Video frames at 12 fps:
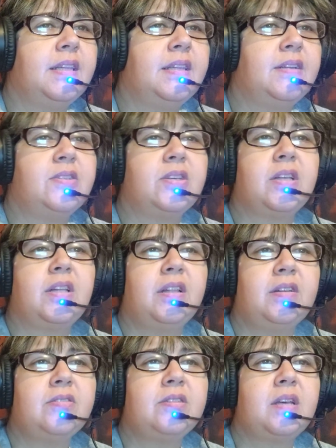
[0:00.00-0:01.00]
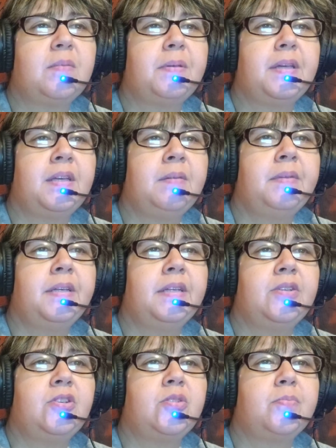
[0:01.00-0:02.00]
there's a close-up
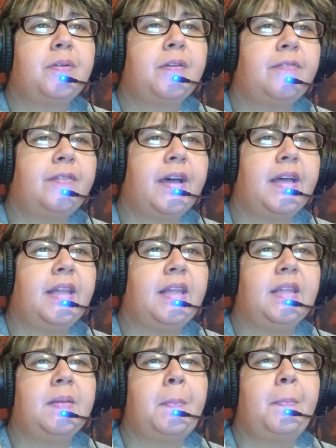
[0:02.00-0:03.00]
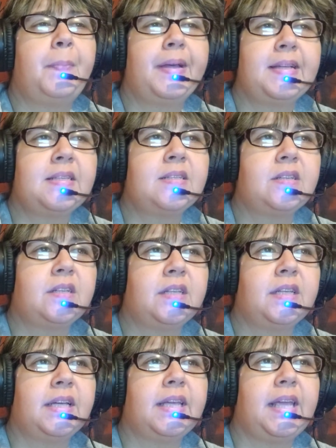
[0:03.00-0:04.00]
image providing the best
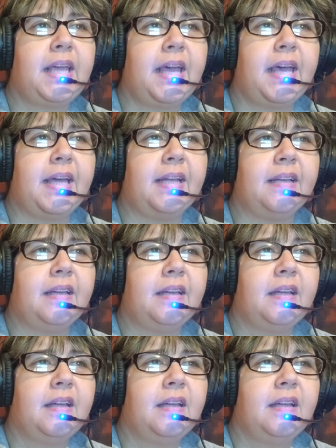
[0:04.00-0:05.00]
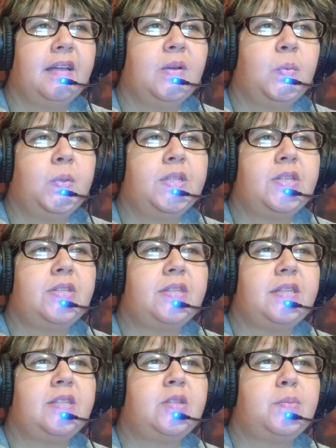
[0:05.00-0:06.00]
look yet, which
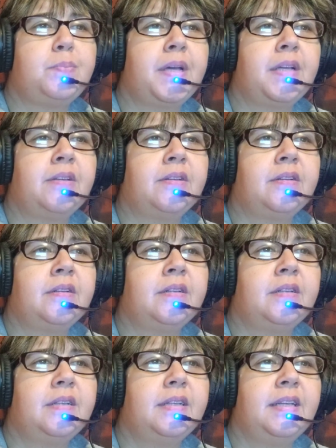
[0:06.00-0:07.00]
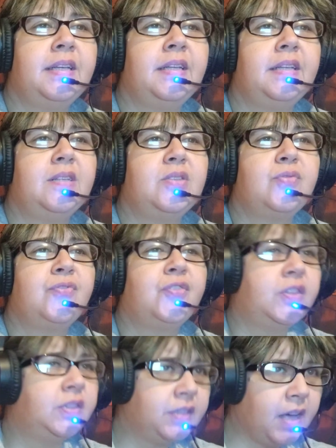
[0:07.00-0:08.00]
sees Spector in his
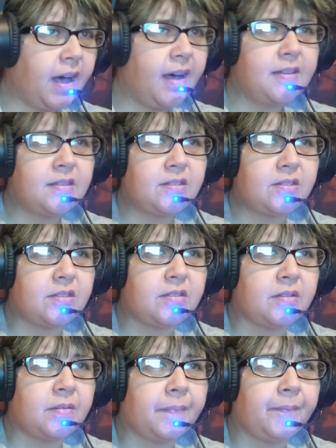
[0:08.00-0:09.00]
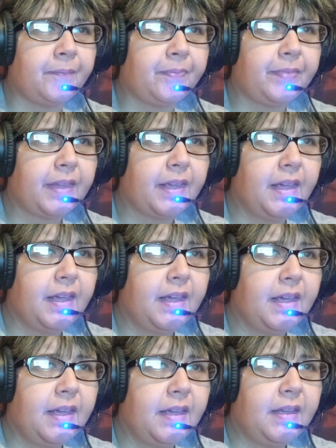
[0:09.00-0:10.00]
full costume
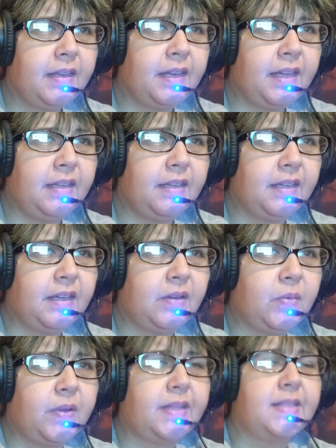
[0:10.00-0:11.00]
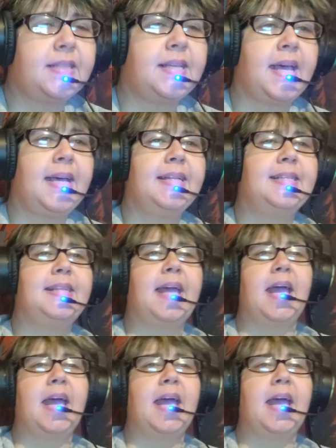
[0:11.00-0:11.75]
kneeling with his head